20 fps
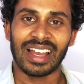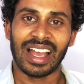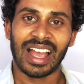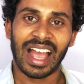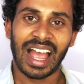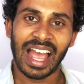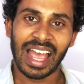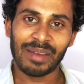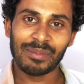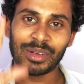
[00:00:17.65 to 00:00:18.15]

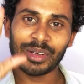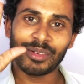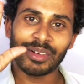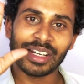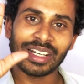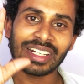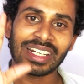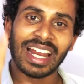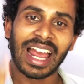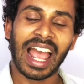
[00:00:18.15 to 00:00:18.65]
Hi
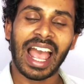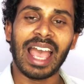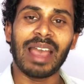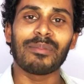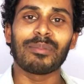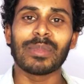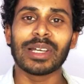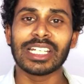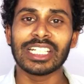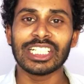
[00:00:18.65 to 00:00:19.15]
everyone, I
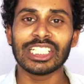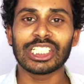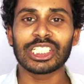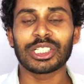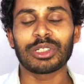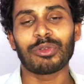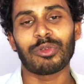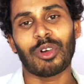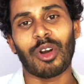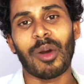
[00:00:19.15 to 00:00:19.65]
am Manish
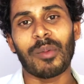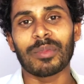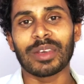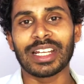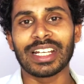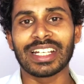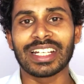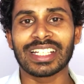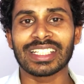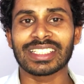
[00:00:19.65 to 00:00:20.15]
from
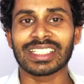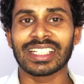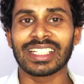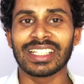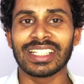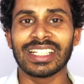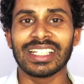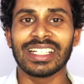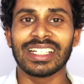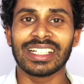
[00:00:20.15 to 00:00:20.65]

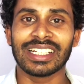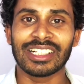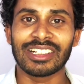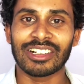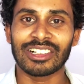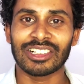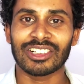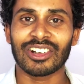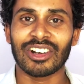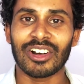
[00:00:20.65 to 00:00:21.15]

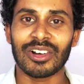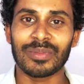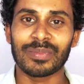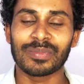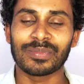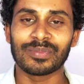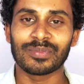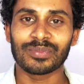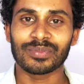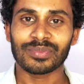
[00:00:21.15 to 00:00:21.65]
IndusHindi.com.
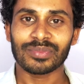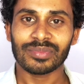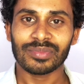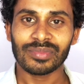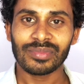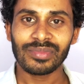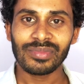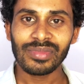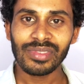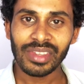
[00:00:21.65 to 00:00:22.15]

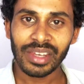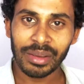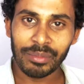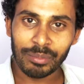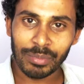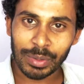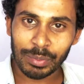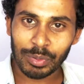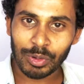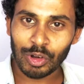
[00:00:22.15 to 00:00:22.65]

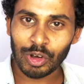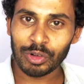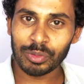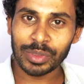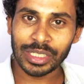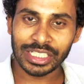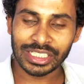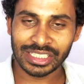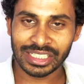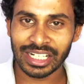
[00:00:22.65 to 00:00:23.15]
Before
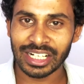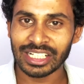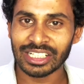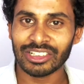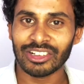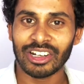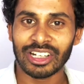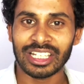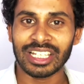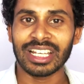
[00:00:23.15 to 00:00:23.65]
we start
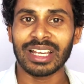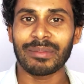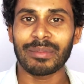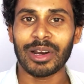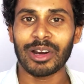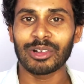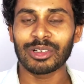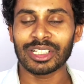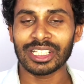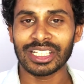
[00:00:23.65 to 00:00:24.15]
talking
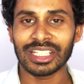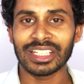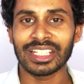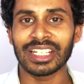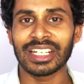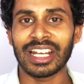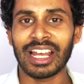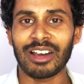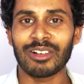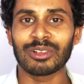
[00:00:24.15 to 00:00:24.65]
about Hindi
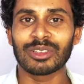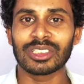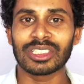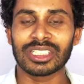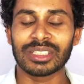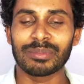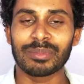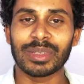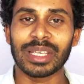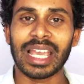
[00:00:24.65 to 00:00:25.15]
nouns,
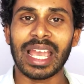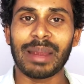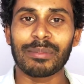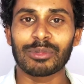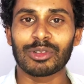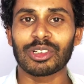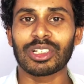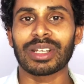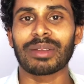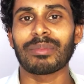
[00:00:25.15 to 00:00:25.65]
we have
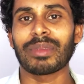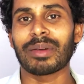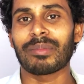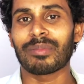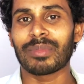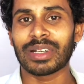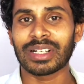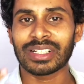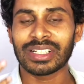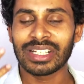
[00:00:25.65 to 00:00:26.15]
to
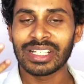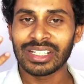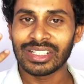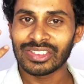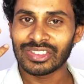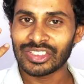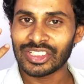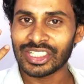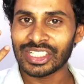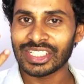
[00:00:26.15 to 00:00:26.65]
remember
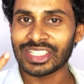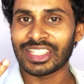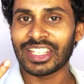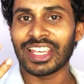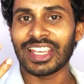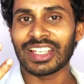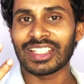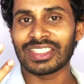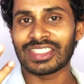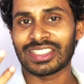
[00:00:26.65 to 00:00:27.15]
three
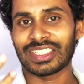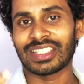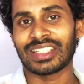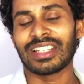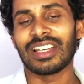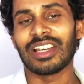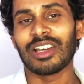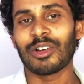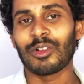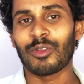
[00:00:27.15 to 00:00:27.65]
things.
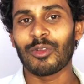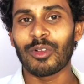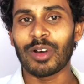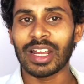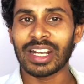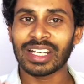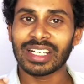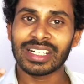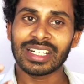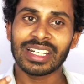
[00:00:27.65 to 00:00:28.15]

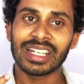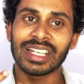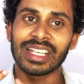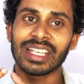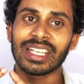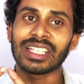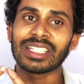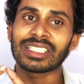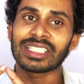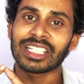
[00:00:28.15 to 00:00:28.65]
One
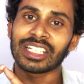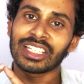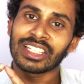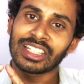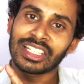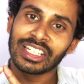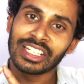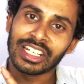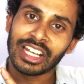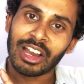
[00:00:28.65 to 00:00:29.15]
is
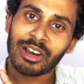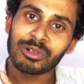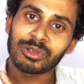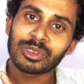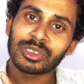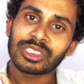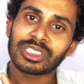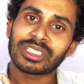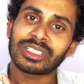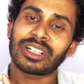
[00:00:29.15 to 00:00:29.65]
Hindi
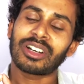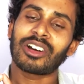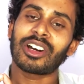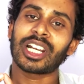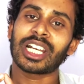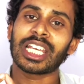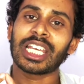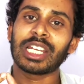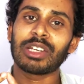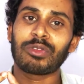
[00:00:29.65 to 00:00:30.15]
nouns
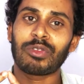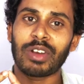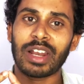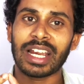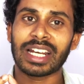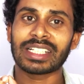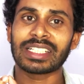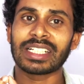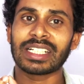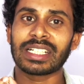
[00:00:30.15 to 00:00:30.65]
are
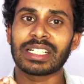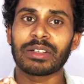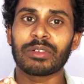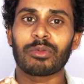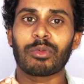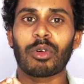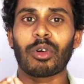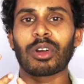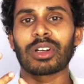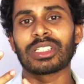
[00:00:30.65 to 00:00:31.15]
inflected
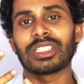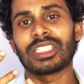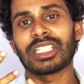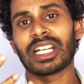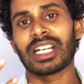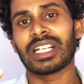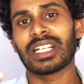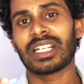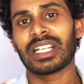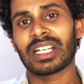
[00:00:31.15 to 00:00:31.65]
for
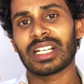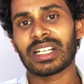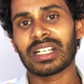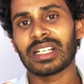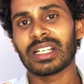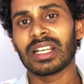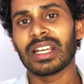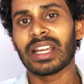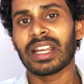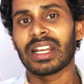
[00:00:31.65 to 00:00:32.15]
gender,
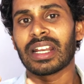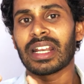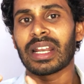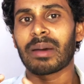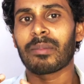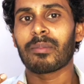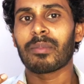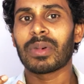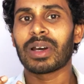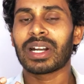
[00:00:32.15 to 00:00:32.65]

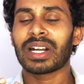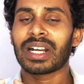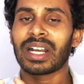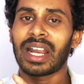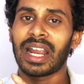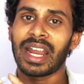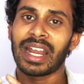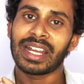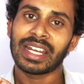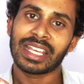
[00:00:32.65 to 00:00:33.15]
number,
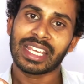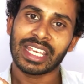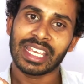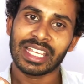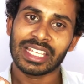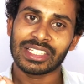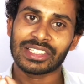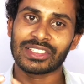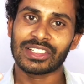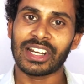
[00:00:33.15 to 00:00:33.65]
and
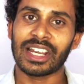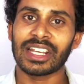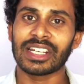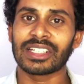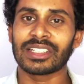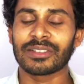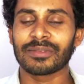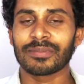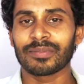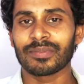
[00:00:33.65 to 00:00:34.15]
case,
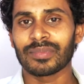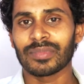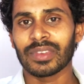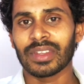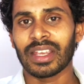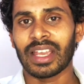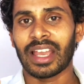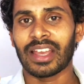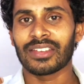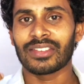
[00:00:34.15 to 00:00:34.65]
right?
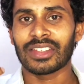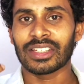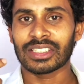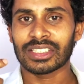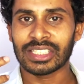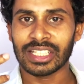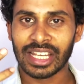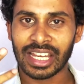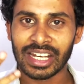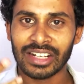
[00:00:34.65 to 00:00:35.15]
And the
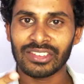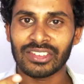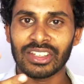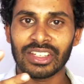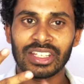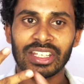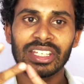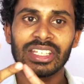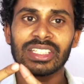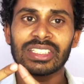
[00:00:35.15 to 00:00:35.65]
second
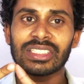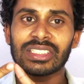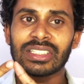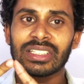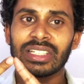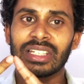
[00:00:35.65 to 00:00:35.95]
thing is